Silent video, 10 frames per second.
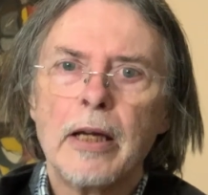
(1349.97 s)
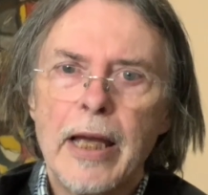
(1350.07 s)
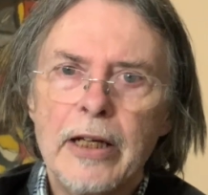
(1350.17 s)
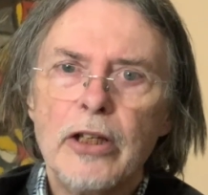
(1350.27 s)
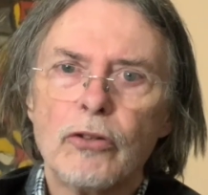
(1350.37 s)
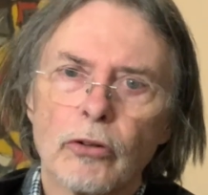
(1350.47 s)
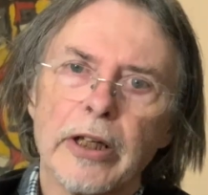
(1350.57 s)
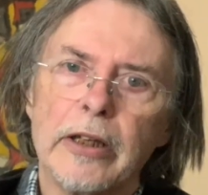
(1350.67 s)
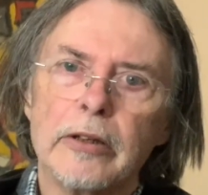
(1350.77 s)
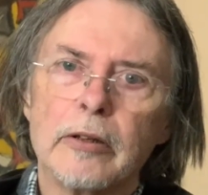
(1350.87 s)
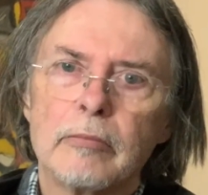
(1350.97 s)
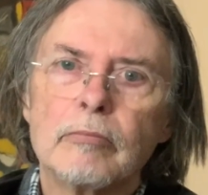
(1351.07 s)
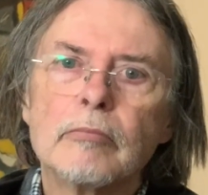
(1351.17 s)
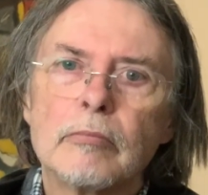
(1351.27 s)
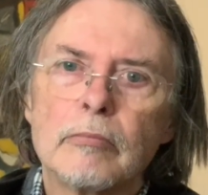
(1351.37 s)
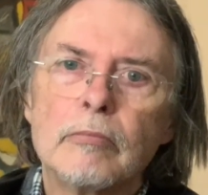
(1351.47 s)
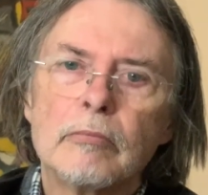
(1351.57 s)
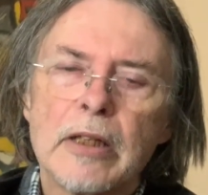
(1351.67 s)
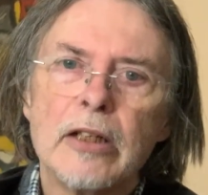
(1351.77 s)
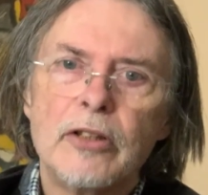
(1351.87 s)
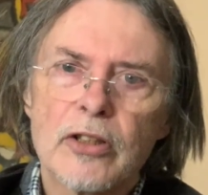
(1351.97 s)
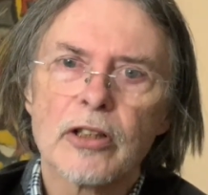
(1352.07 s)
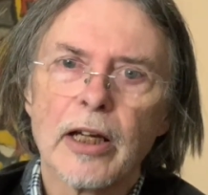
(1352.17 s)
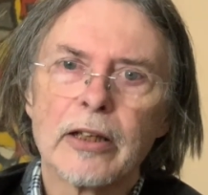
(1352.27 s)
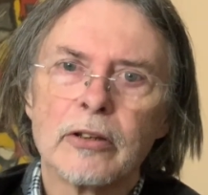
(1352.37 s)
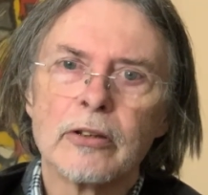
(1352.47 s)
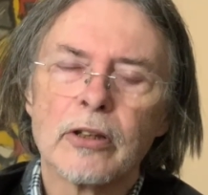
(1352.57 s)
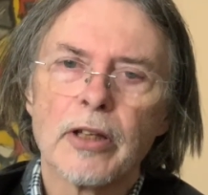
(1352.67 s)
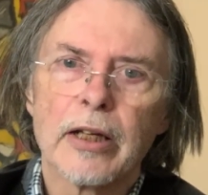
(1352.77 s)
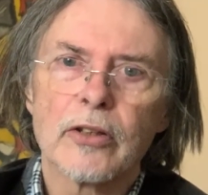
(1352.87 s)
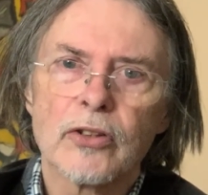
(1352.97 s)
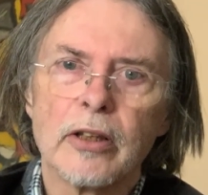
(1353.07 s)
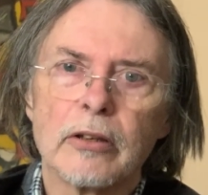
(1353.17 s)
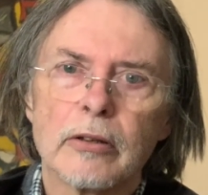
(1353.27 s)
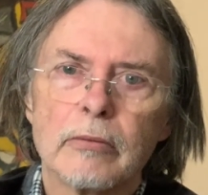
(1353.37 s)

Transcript: any green. He disliked it to that extent.